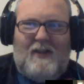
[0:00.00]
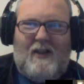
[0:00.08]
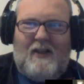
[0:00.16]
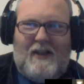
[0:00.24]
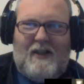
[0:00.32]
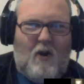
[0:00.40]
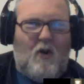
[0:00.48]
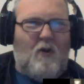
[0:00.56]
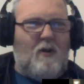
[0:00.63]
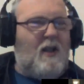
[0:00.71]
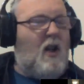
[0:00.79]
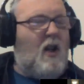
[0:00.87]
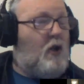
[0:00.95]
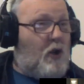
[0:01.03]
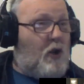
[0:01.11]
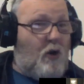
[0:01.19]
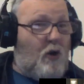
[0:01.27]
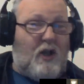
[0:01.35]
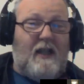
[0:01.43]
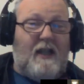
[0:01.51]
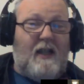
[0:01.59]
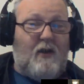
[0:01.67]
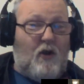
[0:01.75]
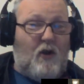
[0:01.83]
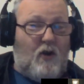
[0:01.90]
You know,
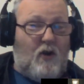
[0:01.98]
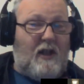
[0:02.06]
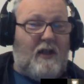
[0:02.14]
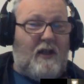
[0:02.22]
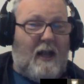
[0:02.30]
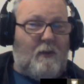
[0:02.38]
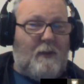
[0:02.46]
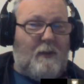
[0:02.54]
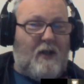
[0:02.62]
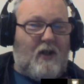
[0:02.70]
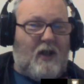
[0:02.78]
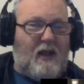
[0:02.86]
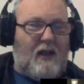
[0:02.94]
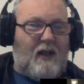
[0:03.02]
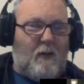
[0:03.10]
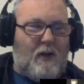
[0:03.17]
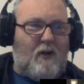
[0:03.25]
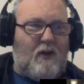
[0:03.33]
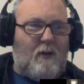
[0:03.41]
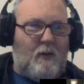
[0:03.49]
usually that would be a silly question,